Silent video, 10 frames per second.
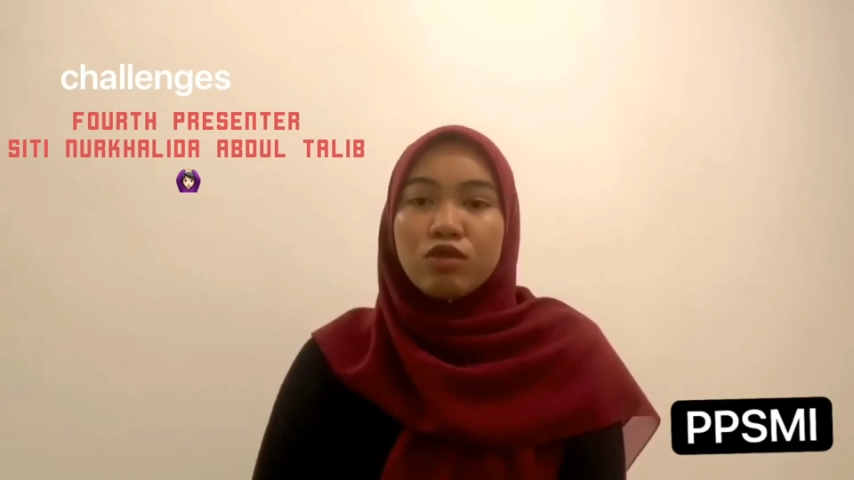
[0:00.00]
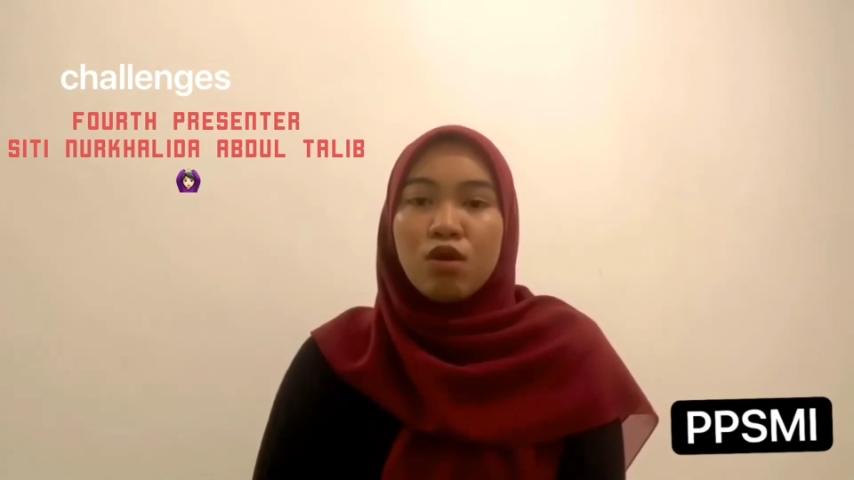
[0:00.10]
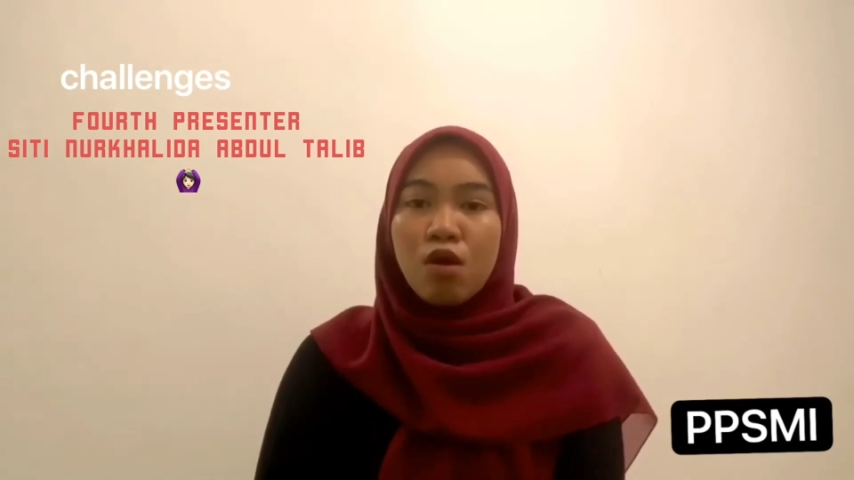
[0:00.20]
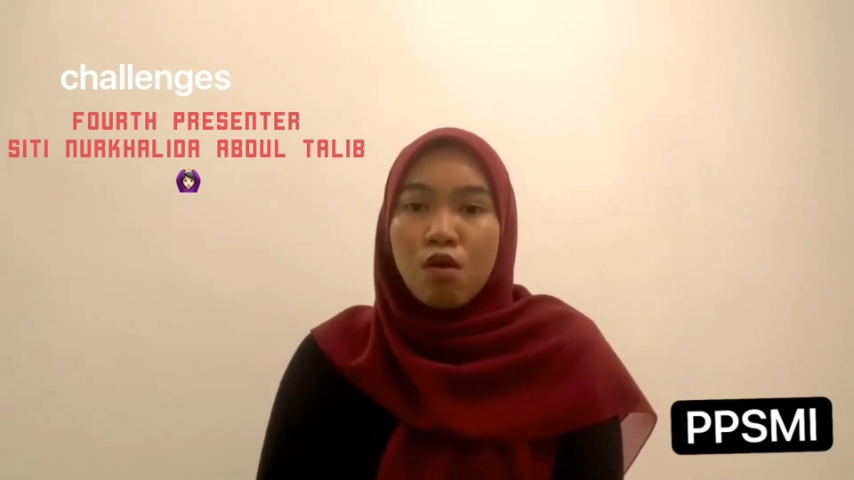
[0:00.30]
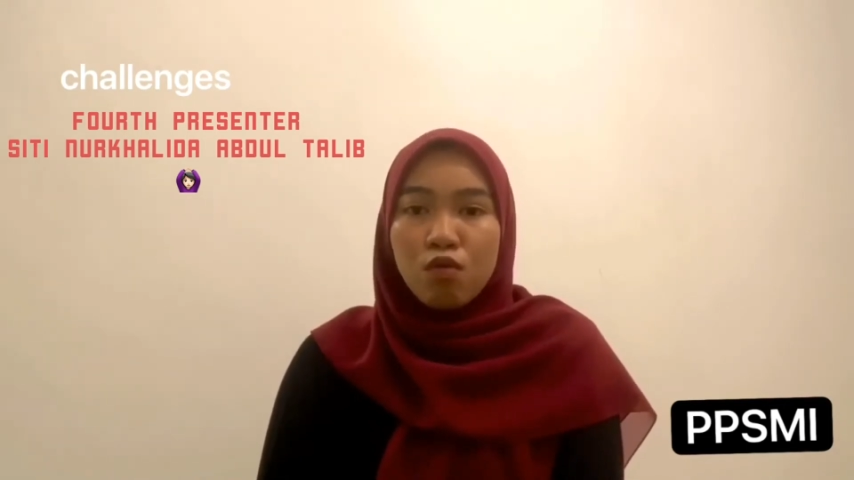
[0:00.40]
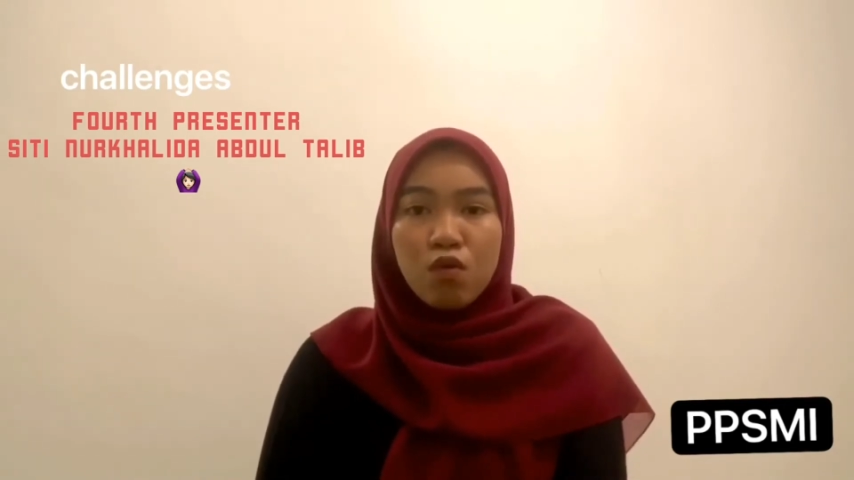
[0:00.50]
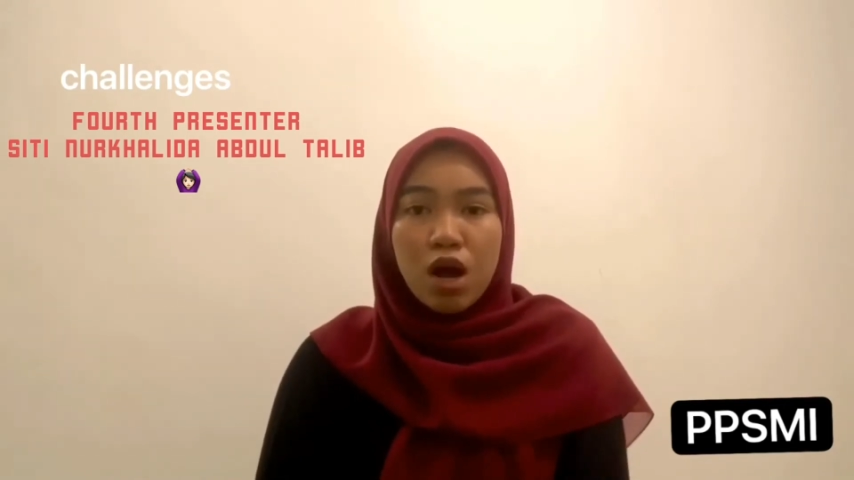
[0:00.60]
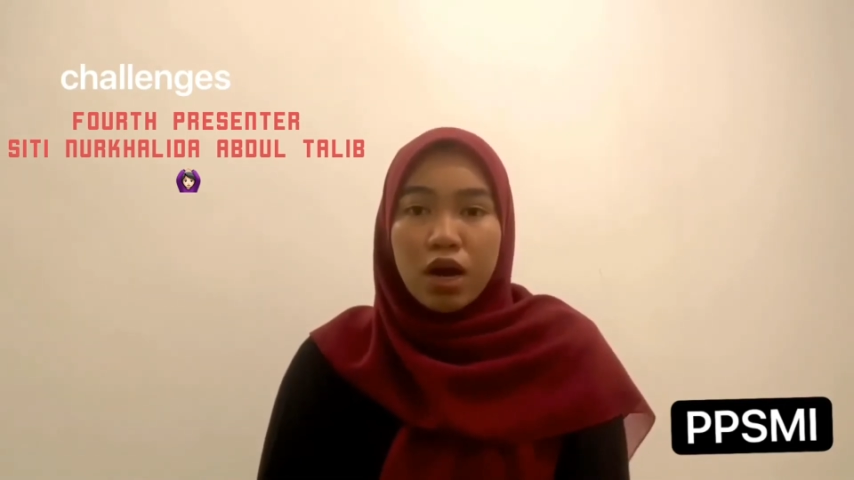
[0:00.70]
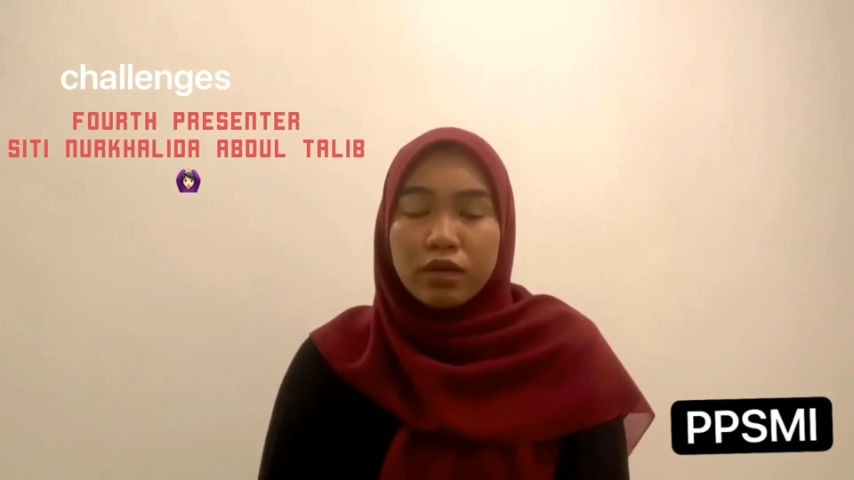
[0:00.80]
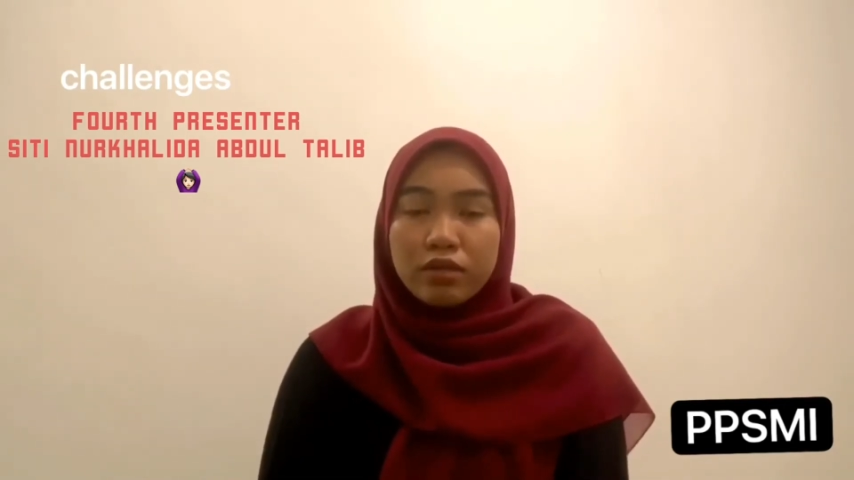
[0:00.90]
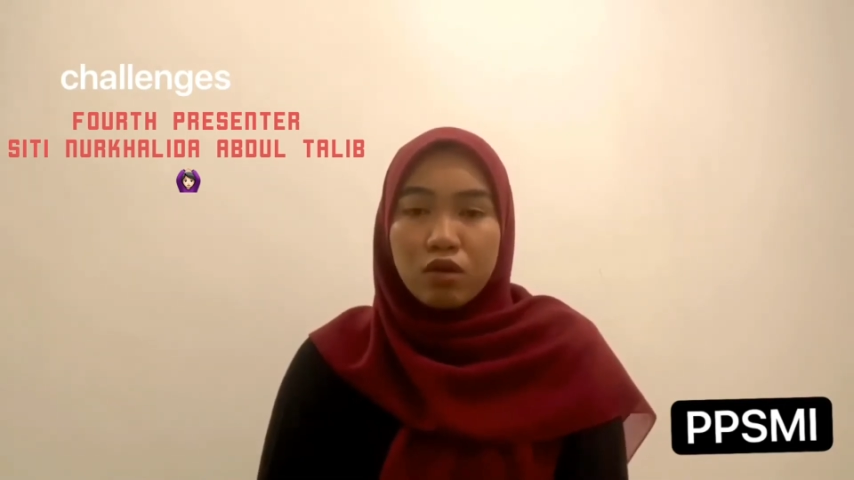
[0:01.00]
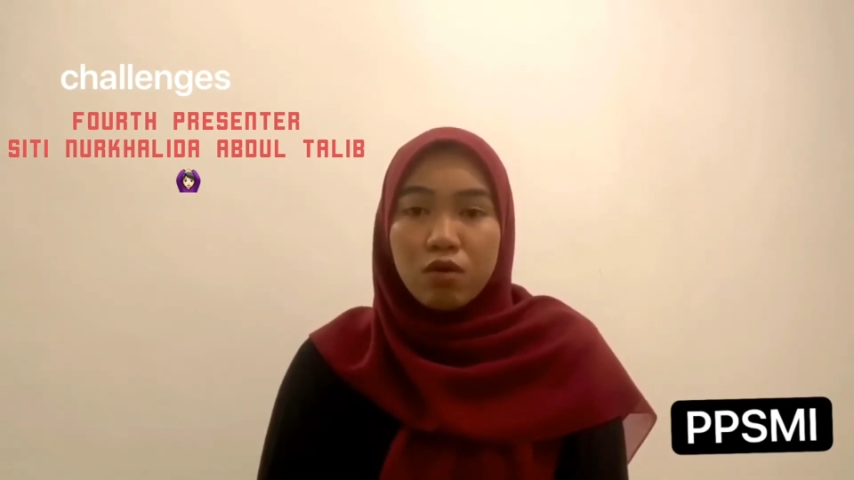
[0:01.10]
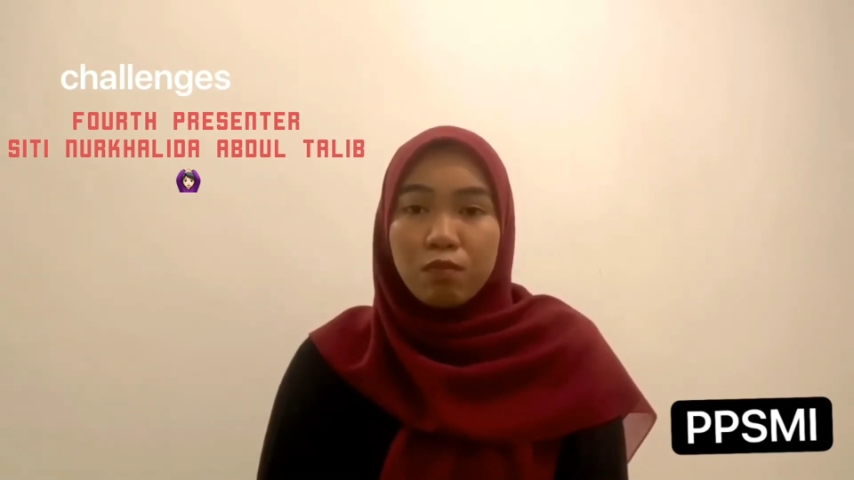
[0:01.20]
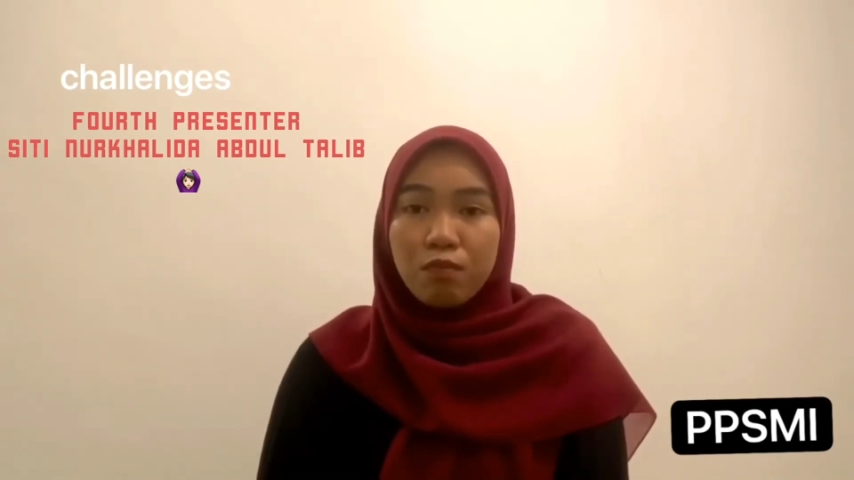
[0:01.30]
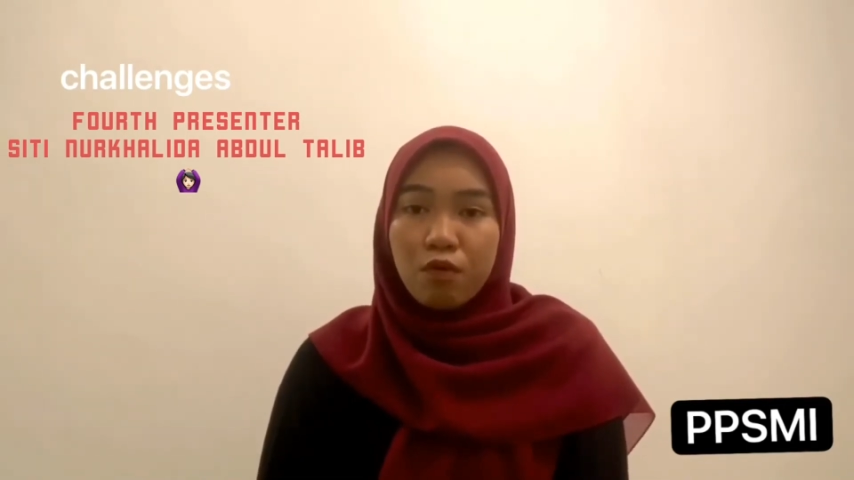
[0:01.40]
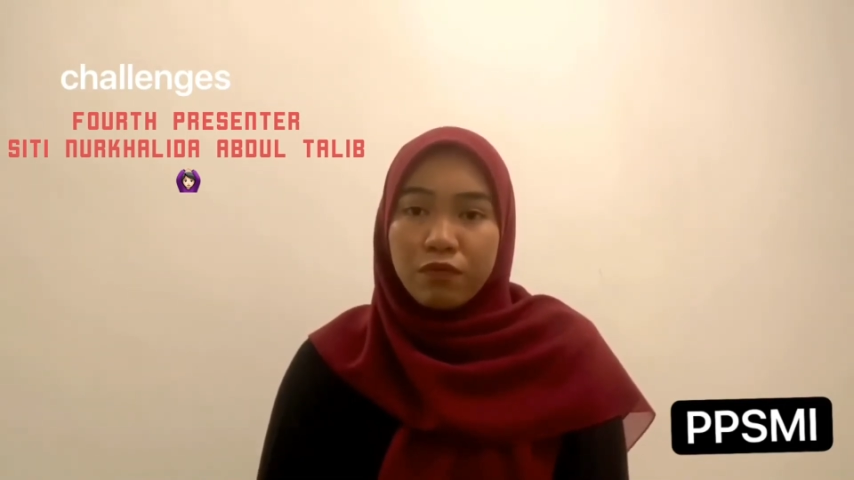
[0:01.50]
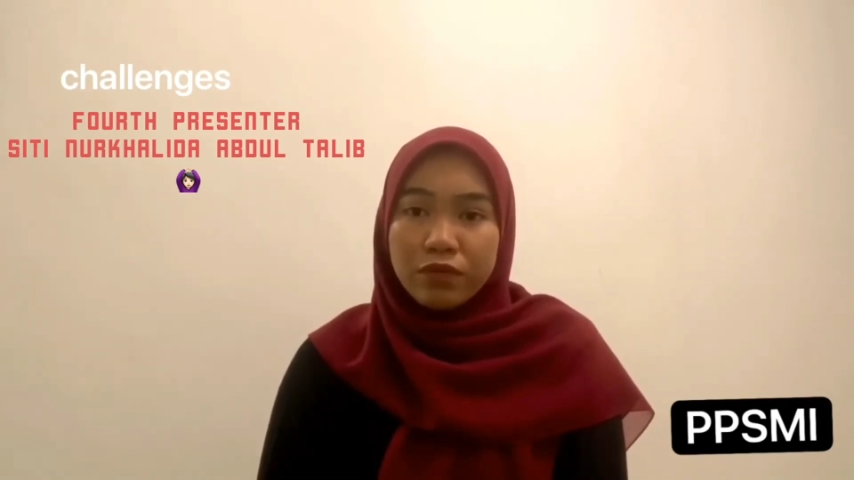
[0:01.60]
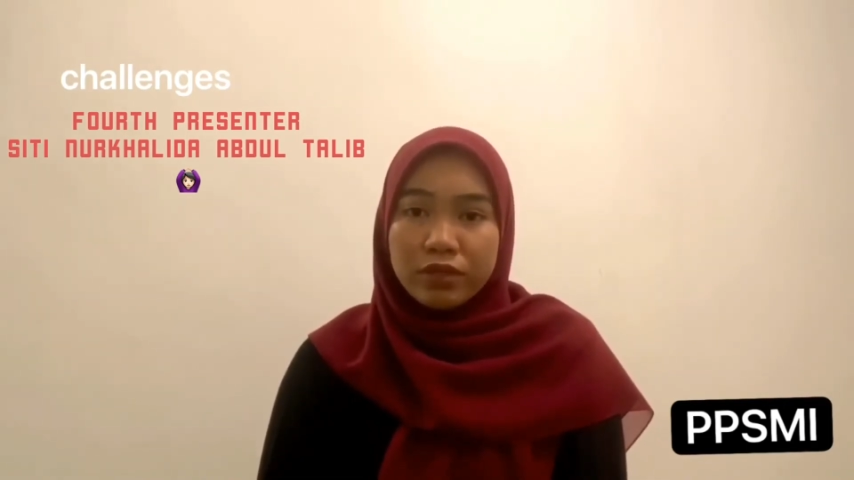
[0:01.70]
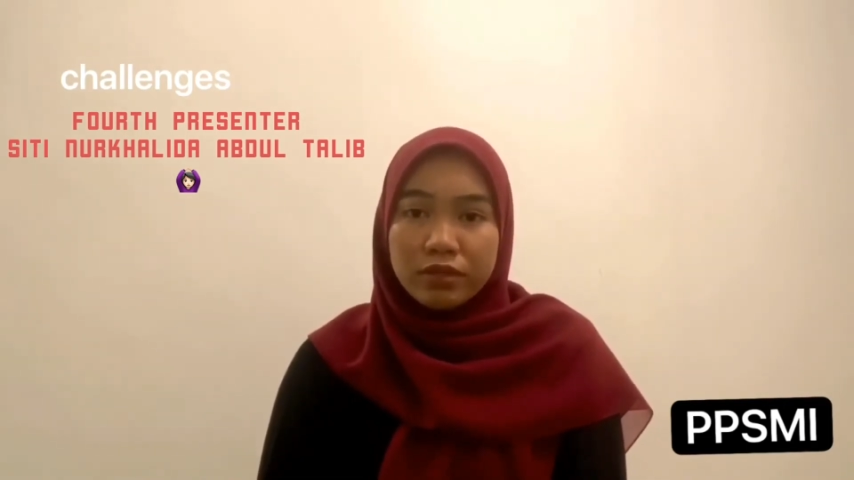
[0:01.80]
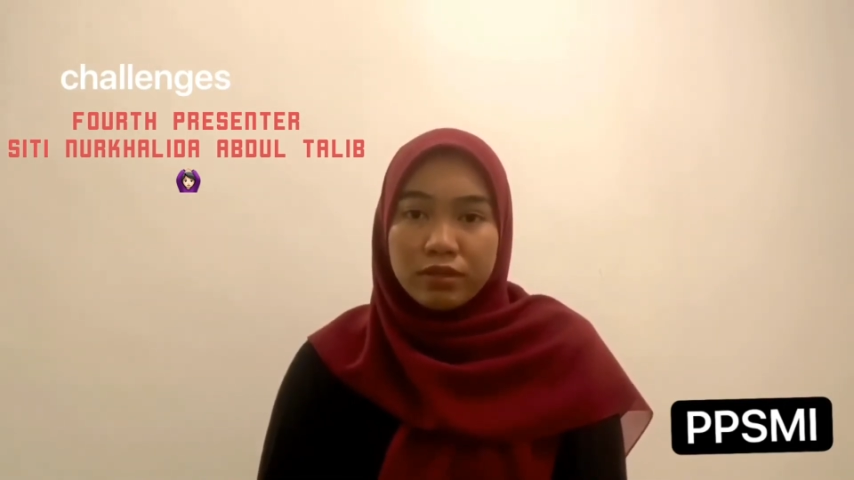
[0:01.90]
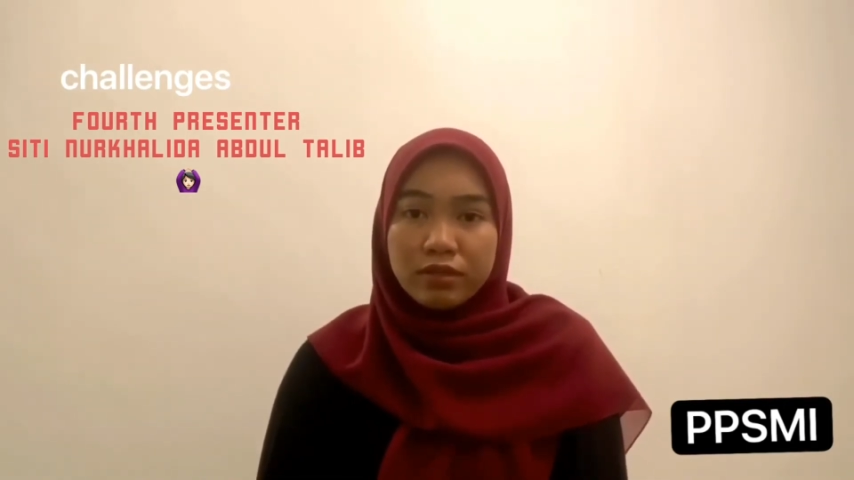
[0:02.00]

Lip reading: who are not proficient